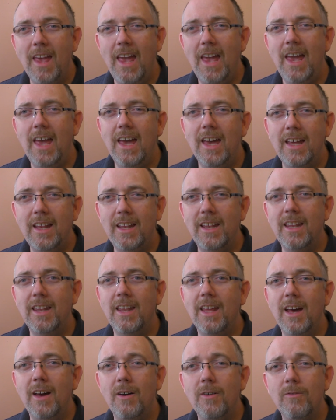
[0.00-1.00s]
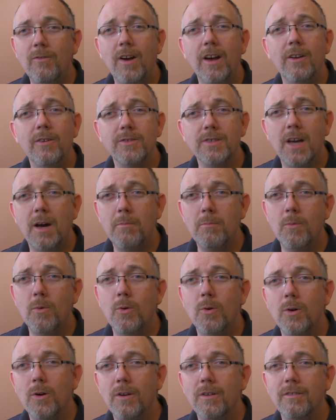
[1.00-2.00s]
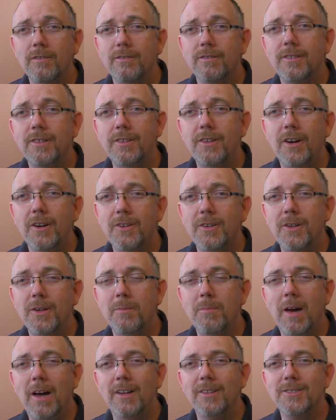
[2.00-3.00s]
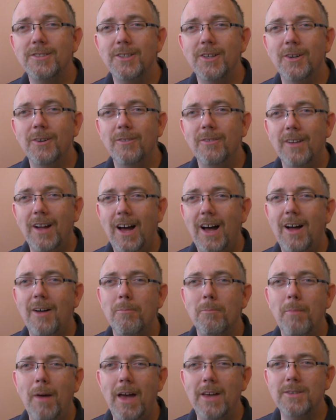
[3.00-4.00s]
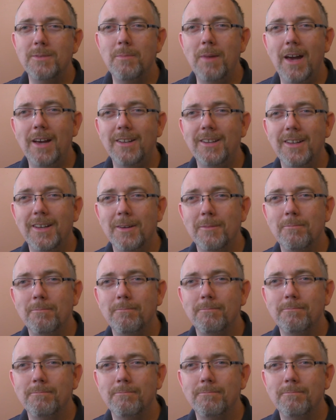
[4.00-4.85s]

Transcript: And Rhino's got more to talk to you about, so I'll pass it back to him.